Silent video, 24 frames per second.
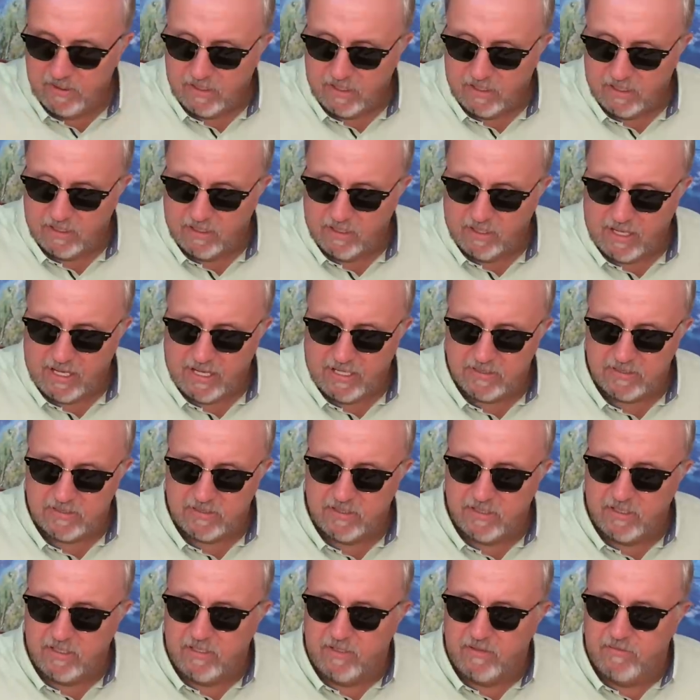a glass
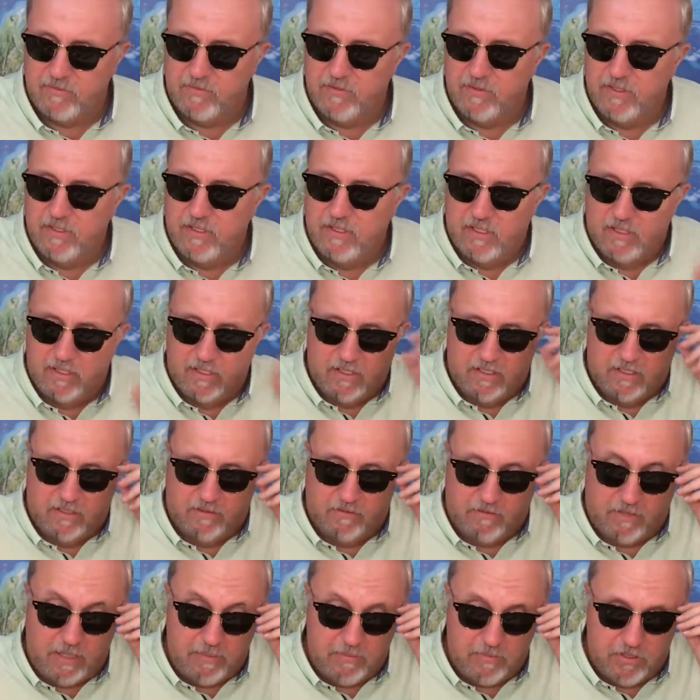of
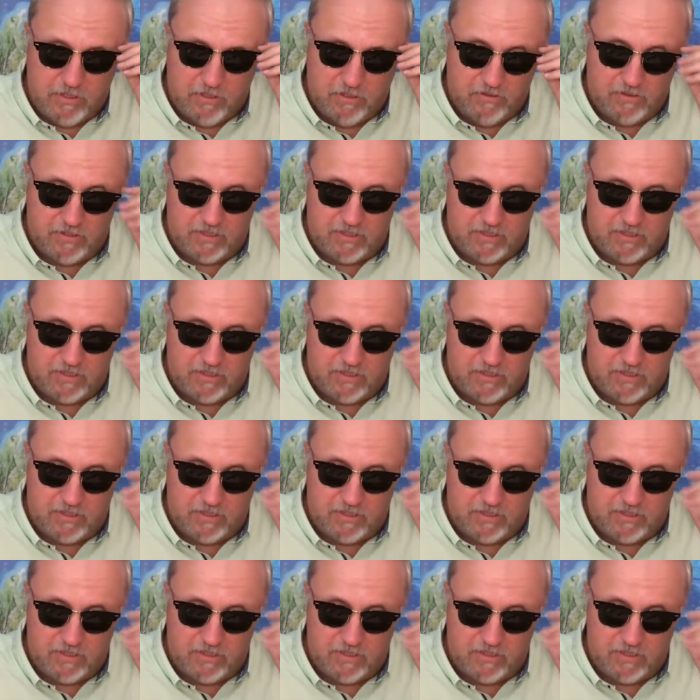grape juice.